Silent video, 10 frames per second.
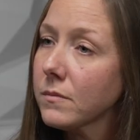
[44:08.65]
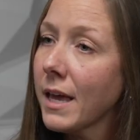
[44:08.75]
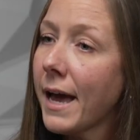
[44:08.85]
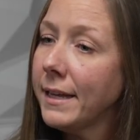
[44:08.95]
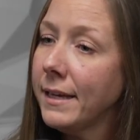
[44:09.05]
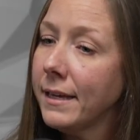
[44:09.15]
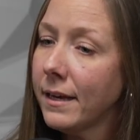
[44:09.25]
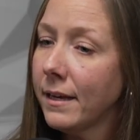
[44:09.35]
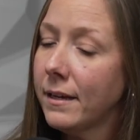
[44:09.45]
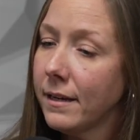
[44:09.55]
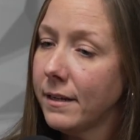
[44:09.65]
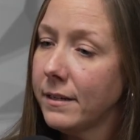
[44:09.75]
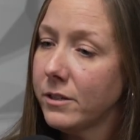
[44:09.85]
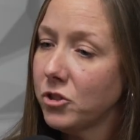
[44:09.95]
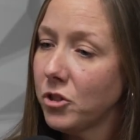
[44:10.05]
adding an
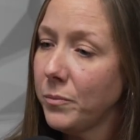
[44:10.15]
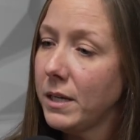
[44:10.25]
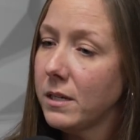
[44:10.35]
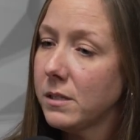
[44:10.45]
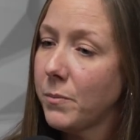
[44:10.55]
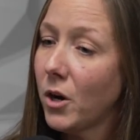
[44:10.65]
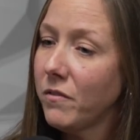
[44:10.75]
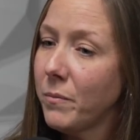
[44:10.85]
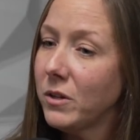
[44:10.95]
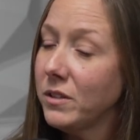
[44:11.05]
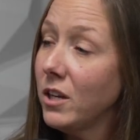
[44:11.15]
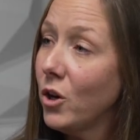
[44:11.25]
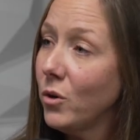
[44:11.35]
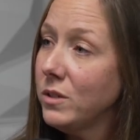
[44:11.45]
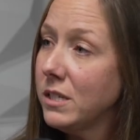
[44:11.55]
additional piece. Part of the building
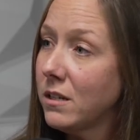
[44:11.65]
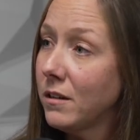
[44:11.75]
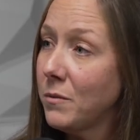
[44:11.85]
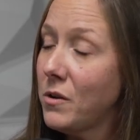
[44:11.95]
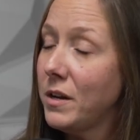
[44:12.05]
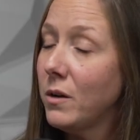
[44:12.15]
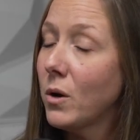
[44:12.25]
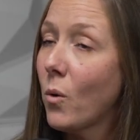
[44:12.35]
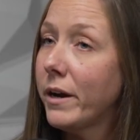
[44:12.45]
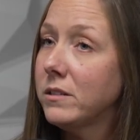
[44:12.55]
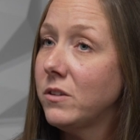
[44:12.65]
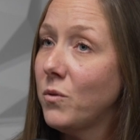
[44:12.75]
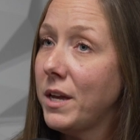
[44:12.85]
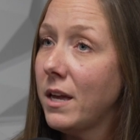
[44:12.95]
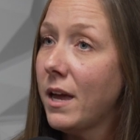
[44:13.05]
codes in our community requires if
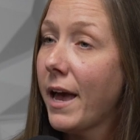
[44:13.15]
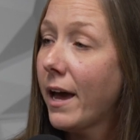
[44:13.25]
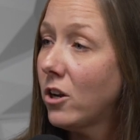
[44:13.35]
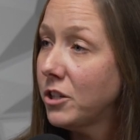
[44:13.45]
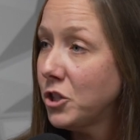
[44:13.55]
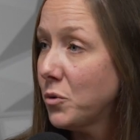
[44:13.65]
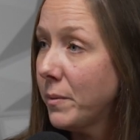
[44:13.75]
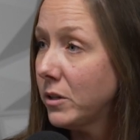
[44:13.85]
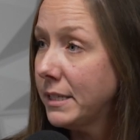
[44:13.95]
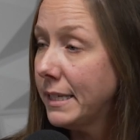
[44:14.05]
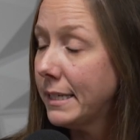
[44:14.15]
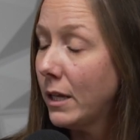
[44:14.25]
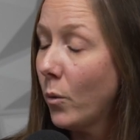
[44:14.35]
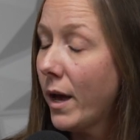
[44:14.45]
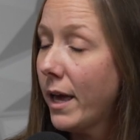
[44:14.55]
we add on to a building in
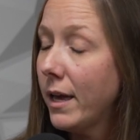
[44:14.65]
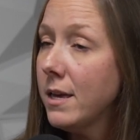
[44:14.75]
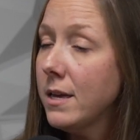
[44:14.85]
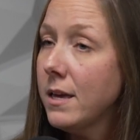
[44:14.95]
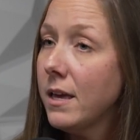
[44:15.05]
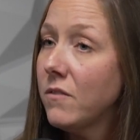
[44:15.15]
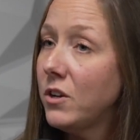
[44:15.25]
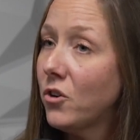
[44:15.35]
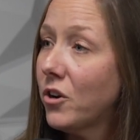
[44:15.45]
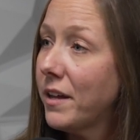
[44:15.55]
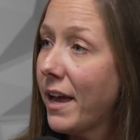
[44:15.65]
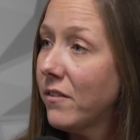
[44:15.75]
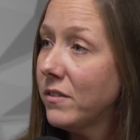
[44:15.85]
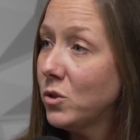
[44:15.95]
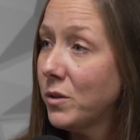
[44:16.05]
any way, if they don't already
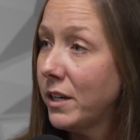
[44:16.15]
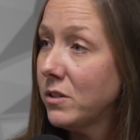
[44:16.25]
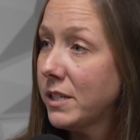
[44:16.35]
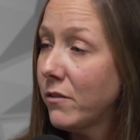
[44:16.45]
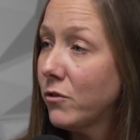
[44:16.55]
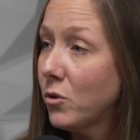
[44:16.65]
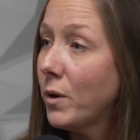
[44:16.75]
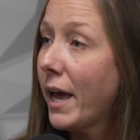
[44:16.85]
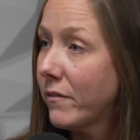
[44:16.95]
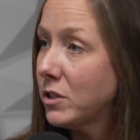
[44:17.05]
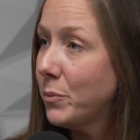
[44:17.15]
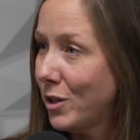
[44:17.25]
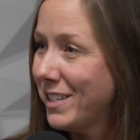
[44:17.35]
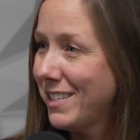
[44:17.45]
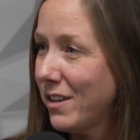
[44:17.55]
have a tornado safe room, we have to
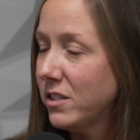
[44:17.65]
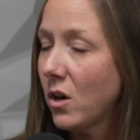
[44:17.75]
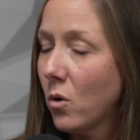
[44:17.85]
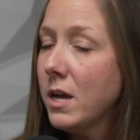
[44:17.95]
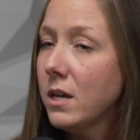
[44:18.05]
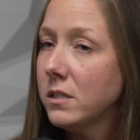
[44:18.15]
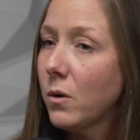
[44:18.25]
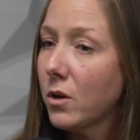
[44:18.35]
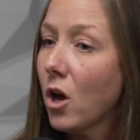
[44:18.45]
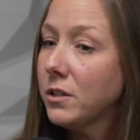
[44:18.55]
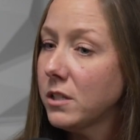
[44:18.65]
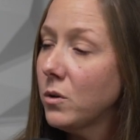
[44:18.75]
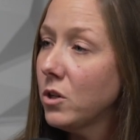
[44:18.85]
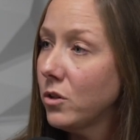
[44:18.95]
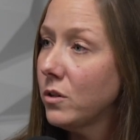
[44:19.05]
put a safe. Yep. So I would also
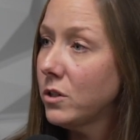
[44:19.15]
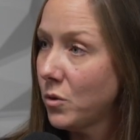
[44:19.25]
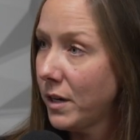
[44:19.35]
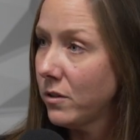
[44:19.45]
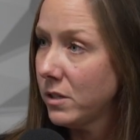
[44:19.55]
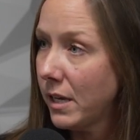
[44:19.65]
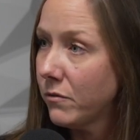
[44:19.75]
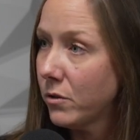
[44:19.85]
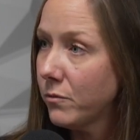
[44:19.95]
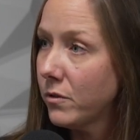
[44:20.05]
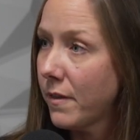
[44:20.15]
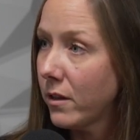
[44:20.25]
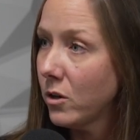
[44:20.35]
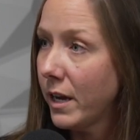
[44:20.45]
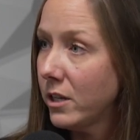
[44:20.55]
include a tornado safe room for
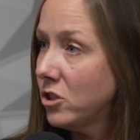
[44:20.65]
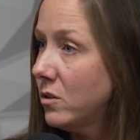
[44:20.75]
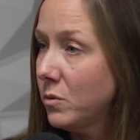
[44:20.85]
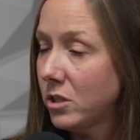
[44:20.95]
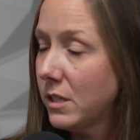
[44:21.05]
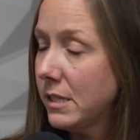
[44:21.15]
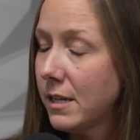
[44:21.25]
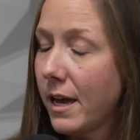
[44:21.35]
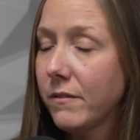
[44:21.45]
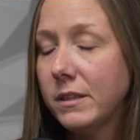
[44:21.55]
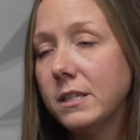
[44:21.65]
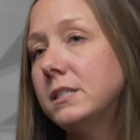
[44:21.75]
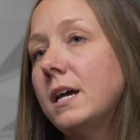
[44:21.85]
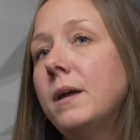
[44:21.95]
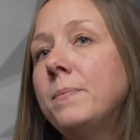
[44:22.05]
that location, which doesn't have at this
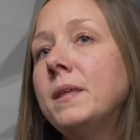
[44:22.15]
time.